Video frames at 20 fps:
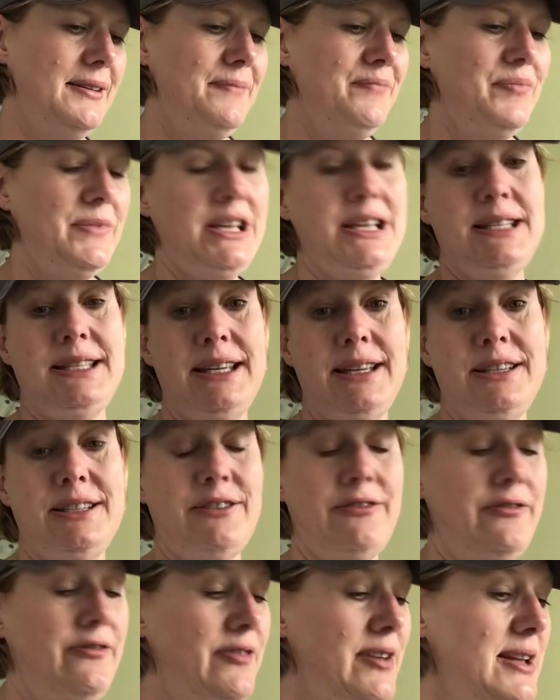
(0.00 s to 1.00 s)
He's into
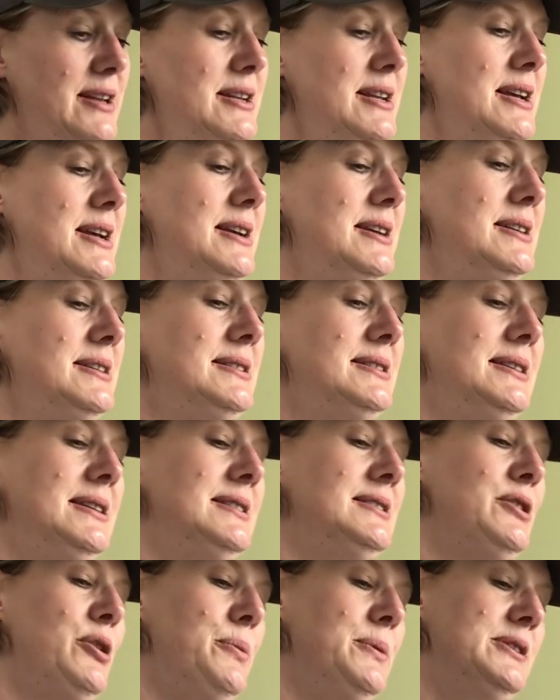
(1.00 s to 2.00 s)
fitness,
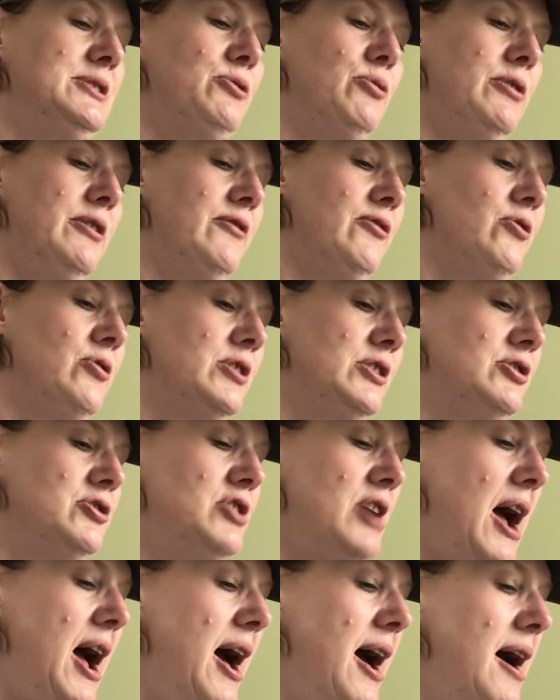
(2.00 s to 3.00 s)
he's always going for a
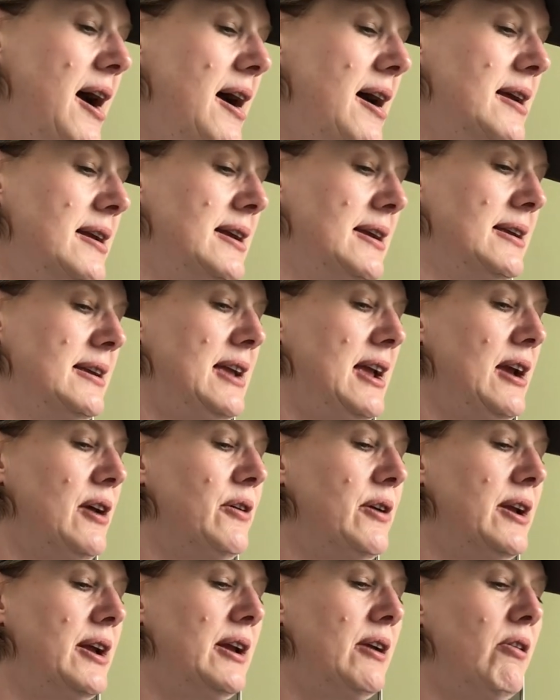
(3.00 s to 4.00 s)
jog and
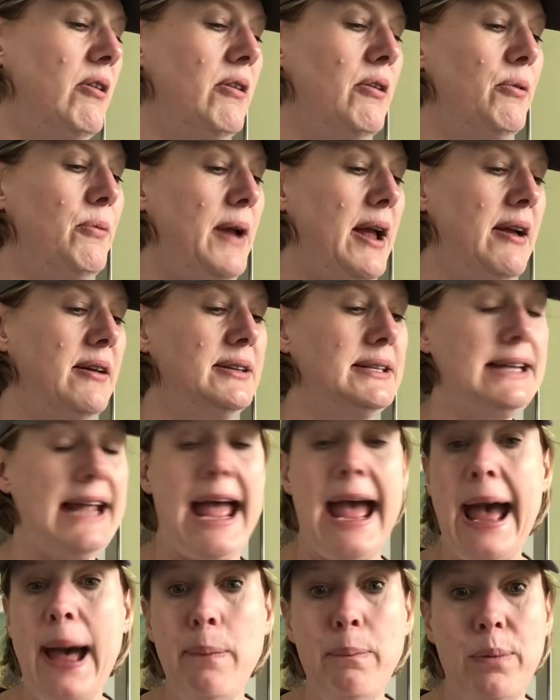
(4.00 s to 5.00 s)
carrying around an
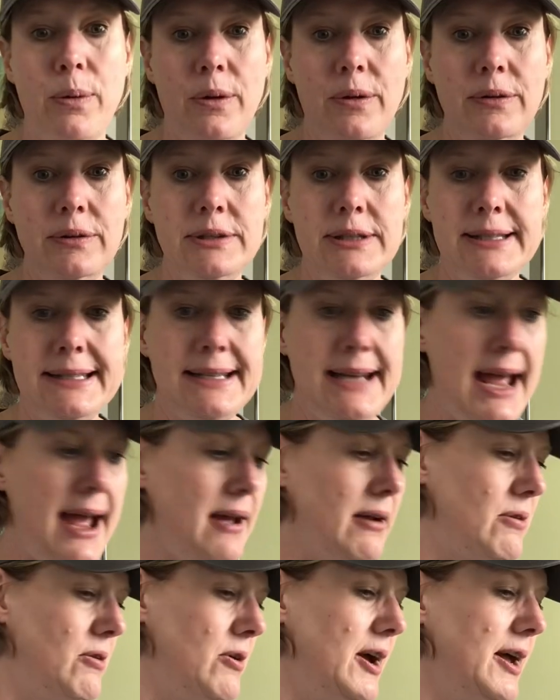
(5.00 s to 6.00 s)
apple to
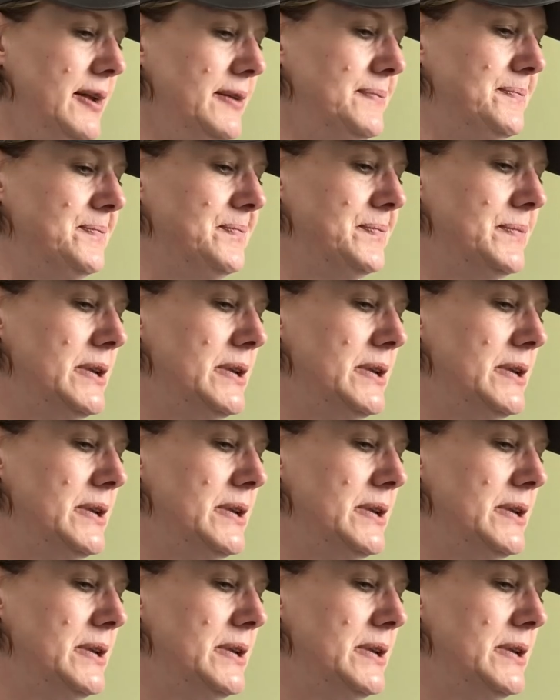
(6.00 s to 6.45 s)
snack on.